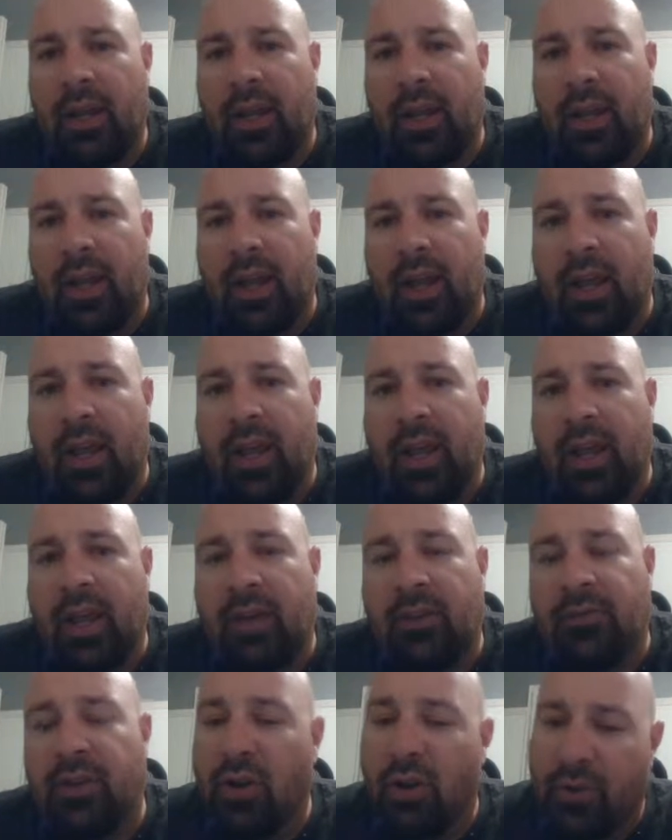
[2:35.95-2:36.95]
And
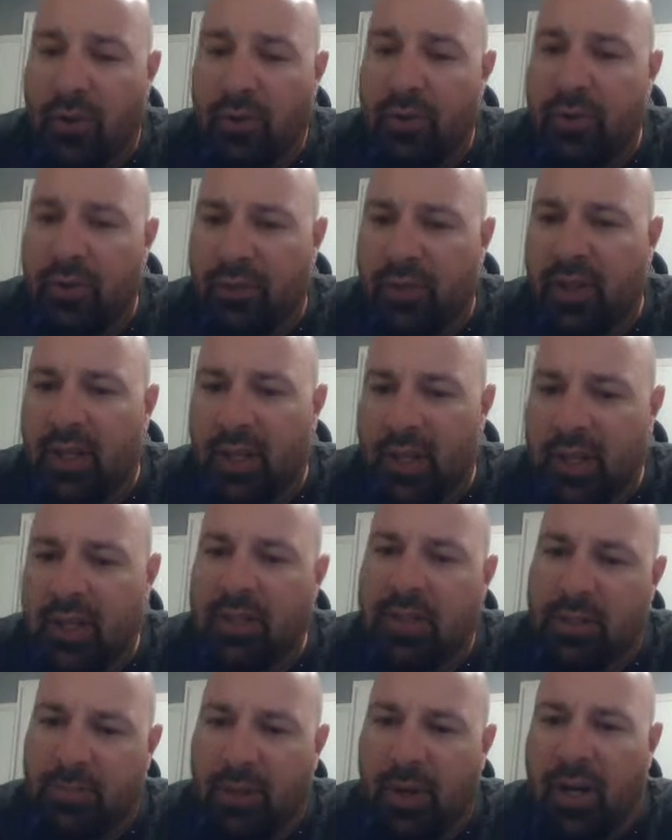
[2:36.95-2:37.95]
if you don't know where Newfoundland
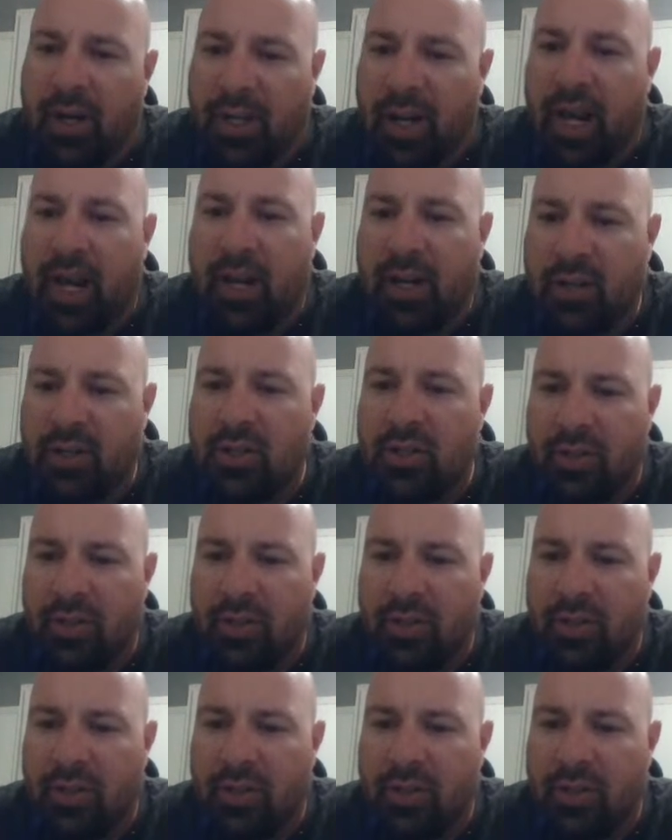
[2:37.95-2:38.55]
is, it's part of Canada,